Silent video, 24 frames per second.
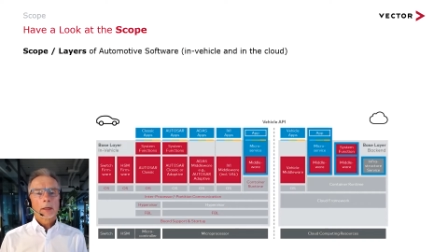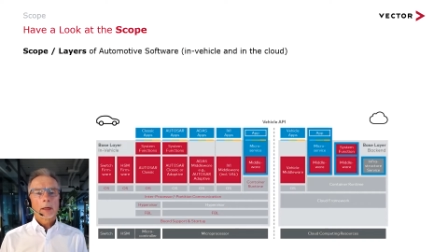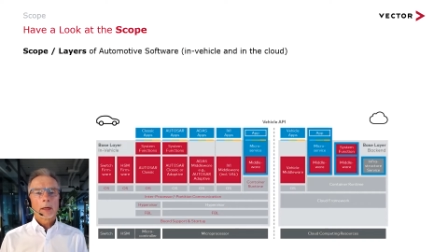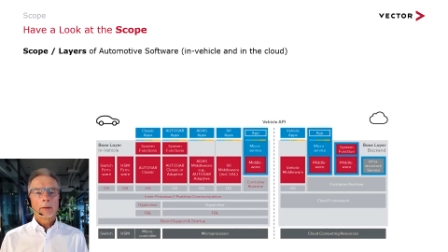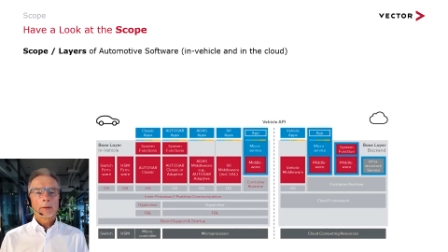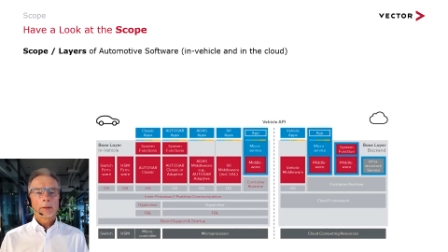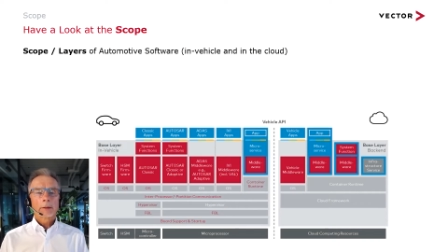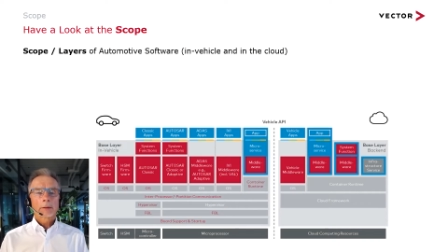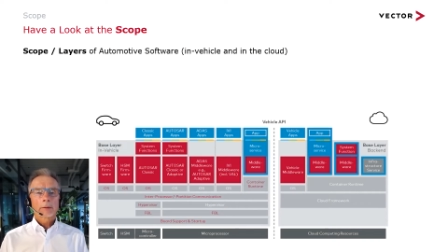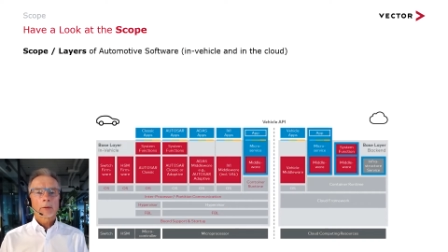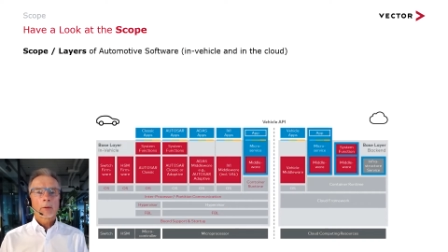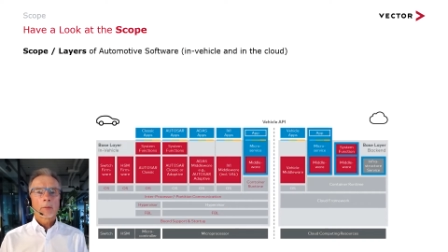
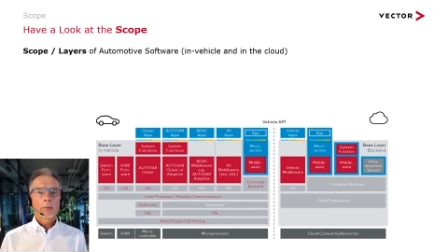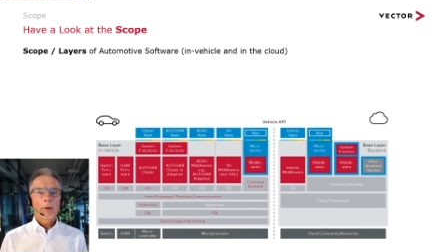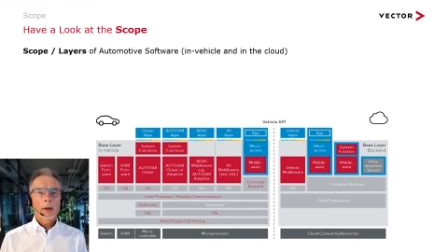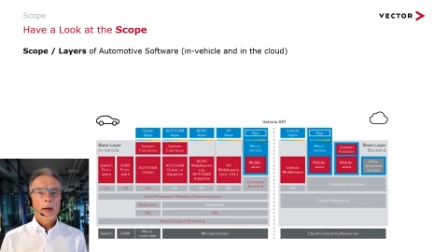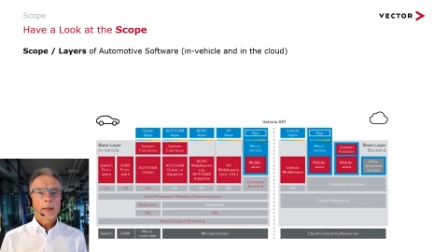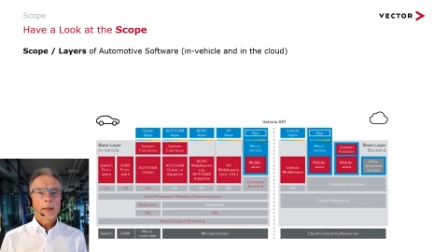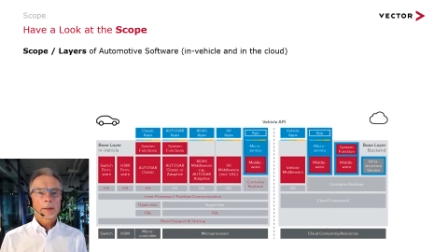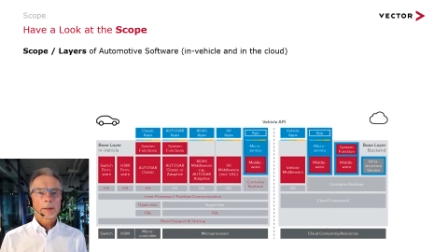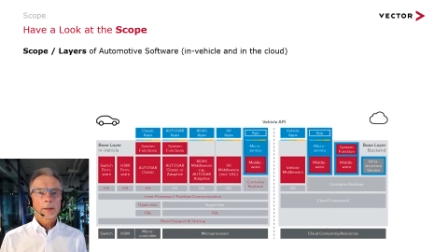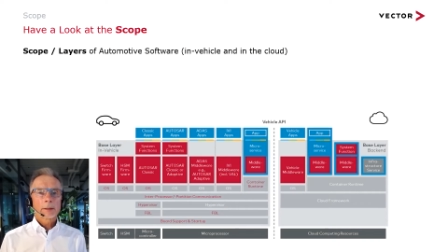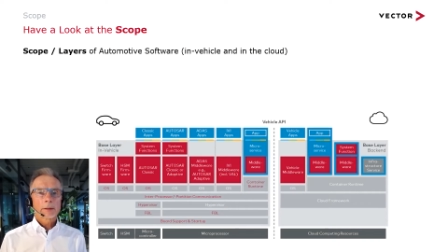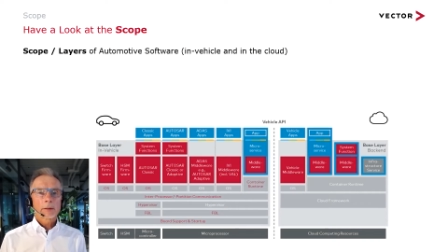And this
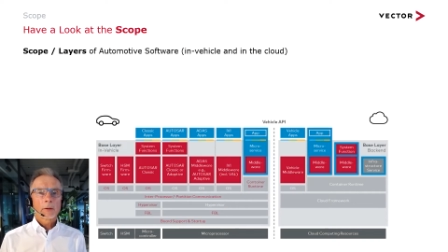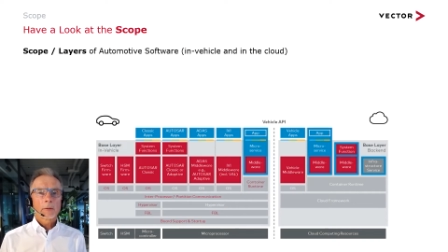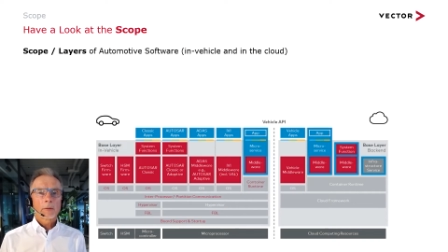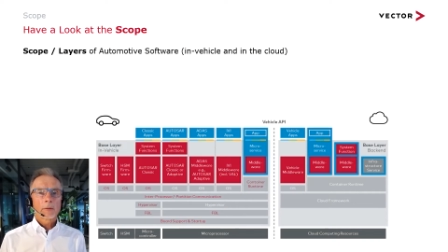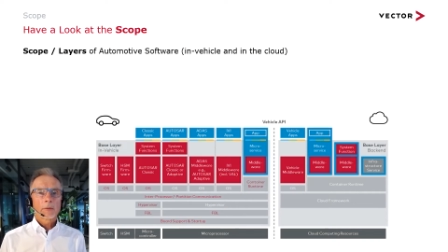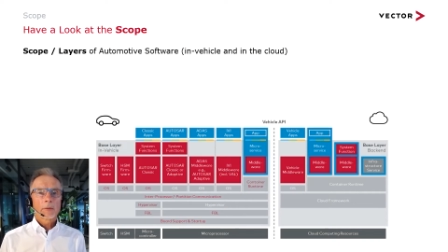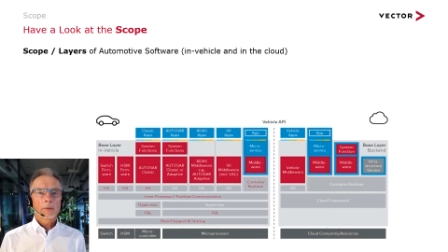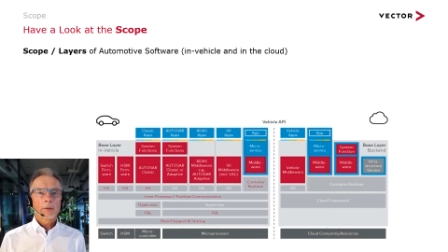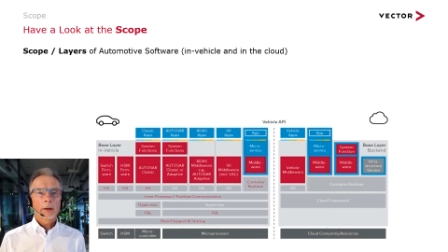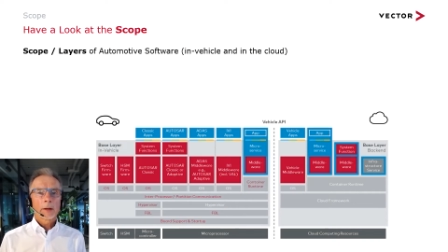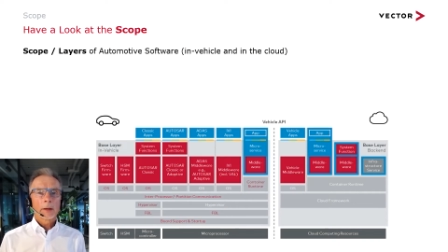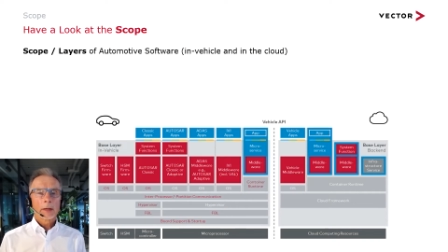comprises
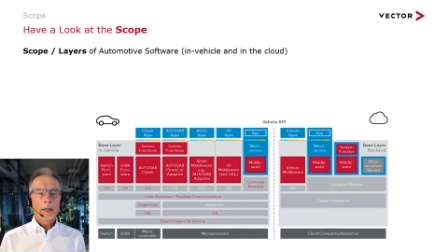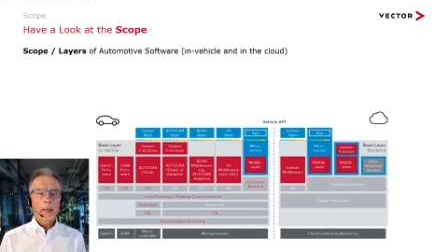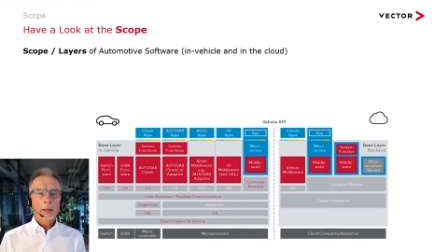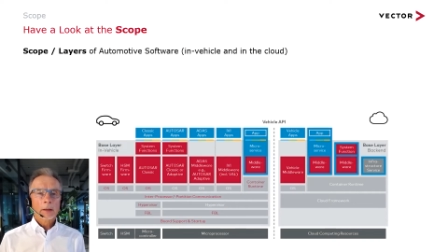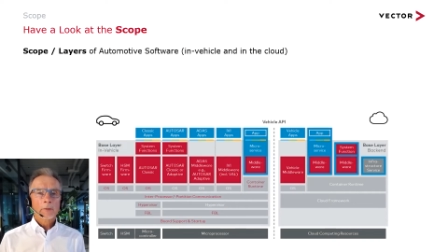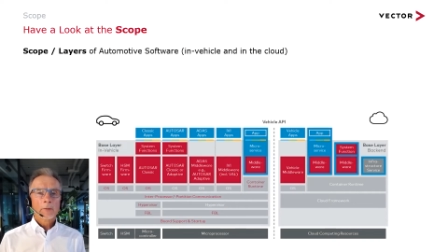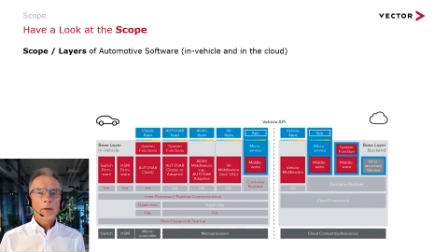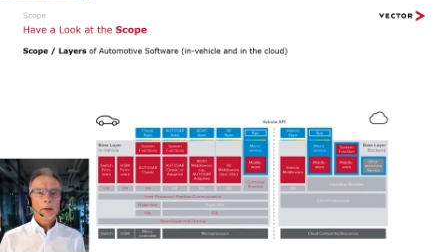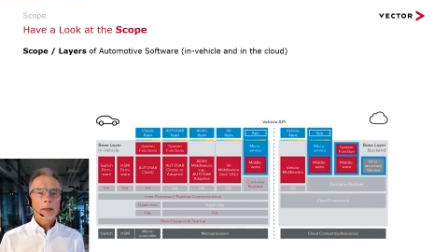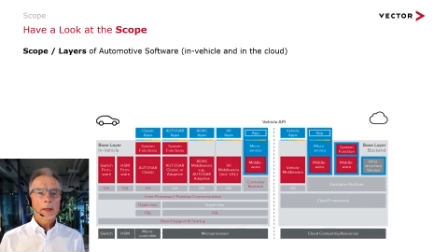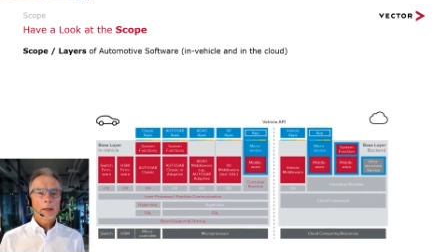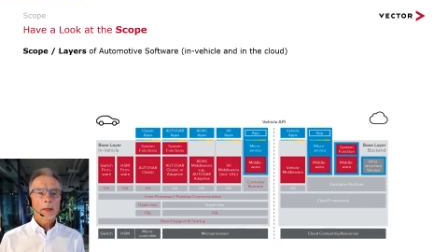software
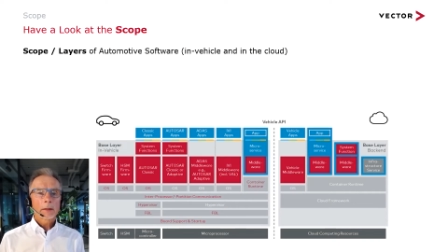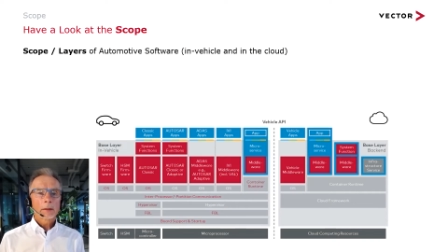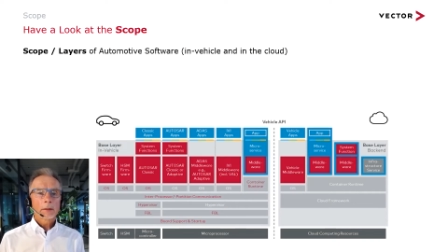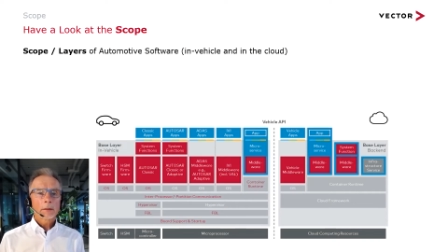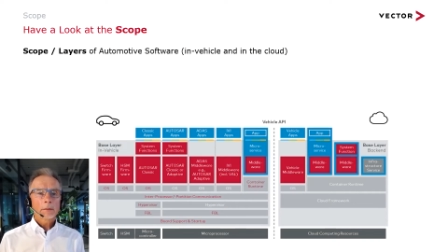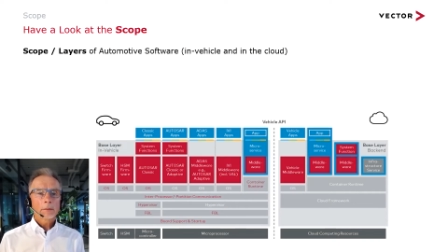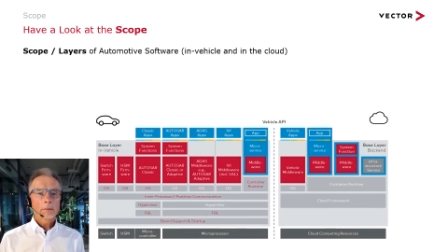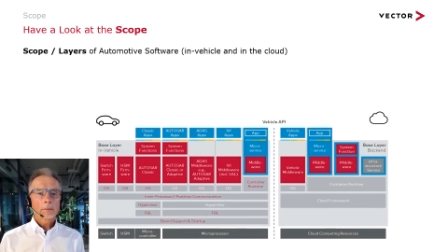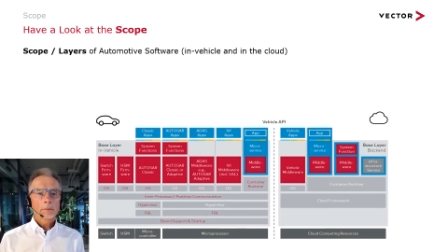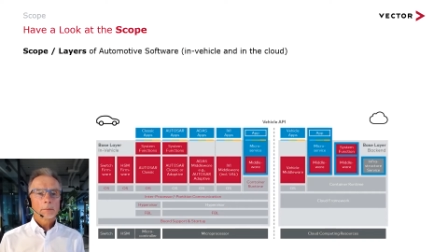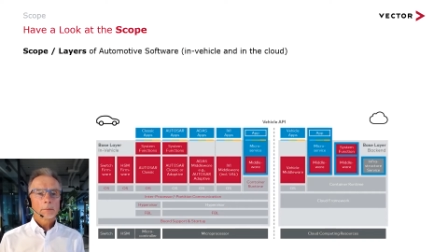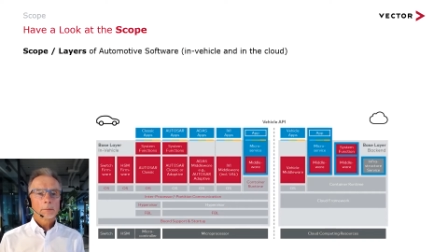
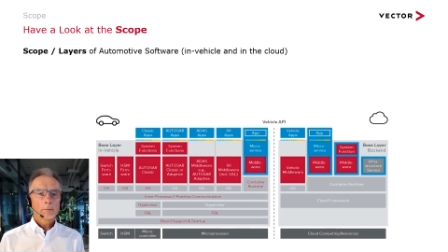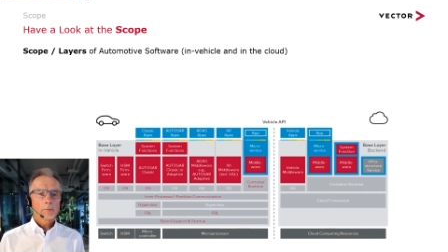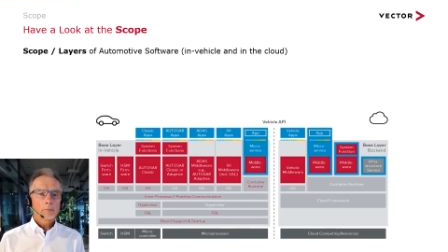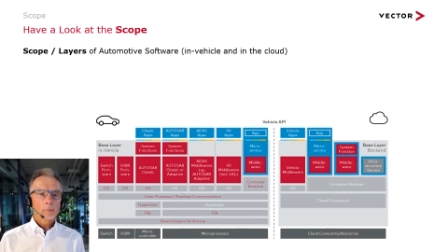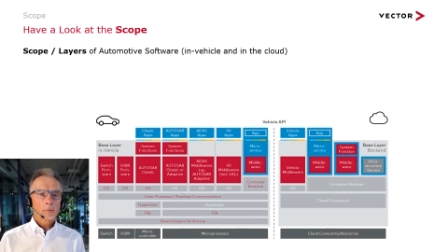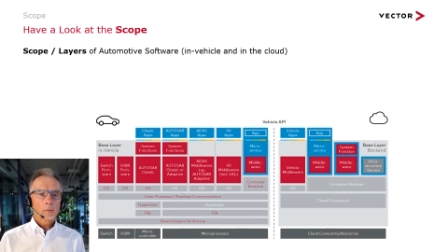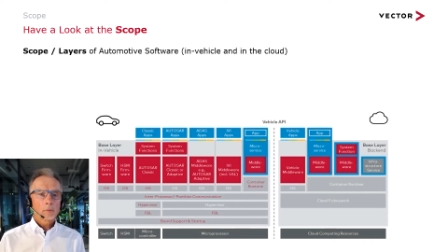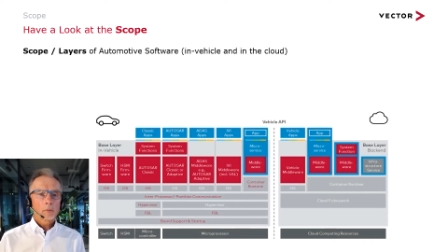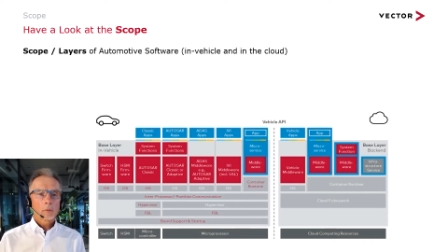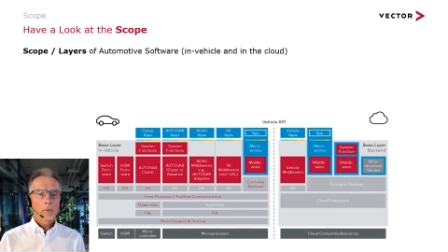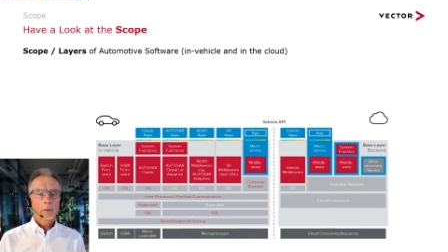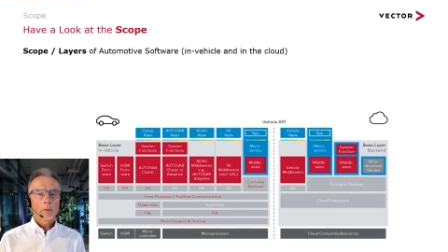in-vehicle,
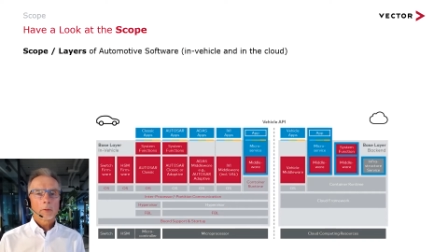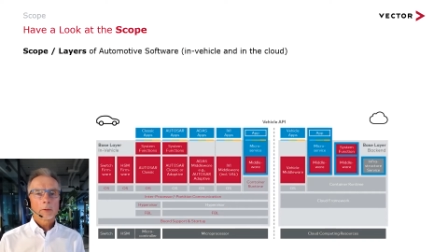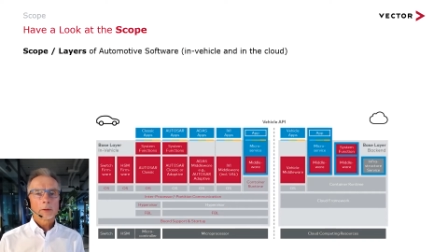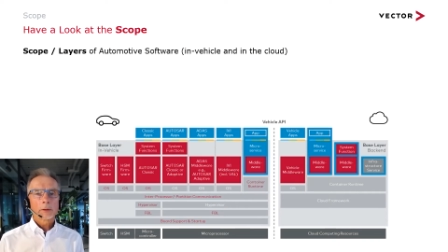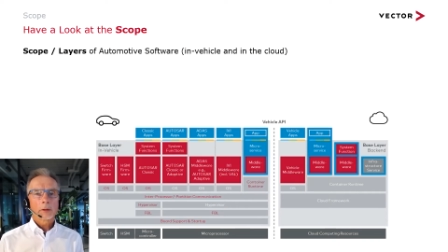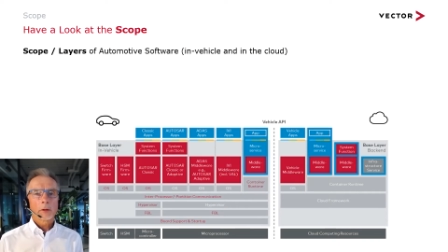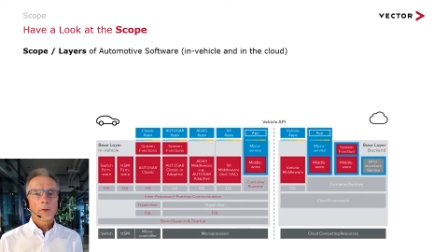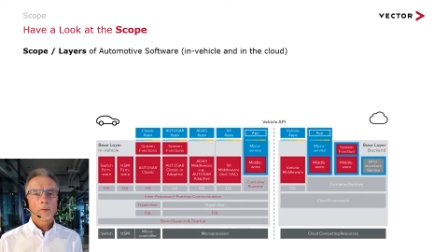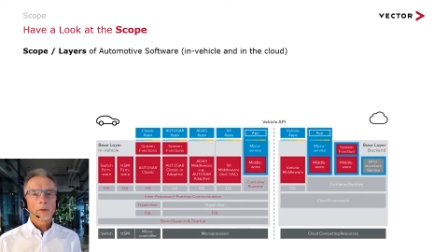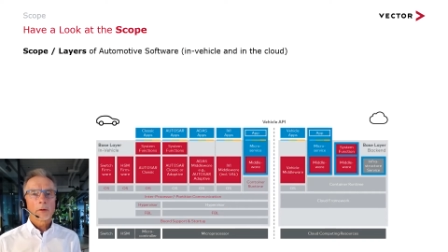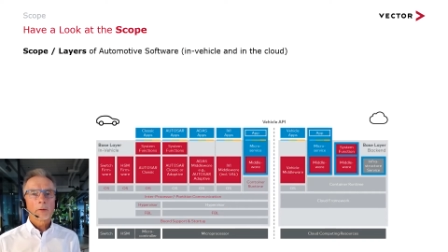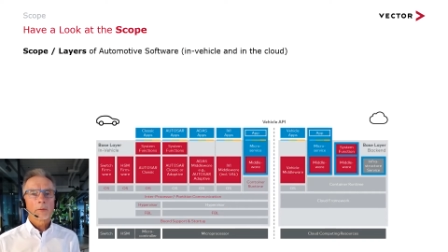software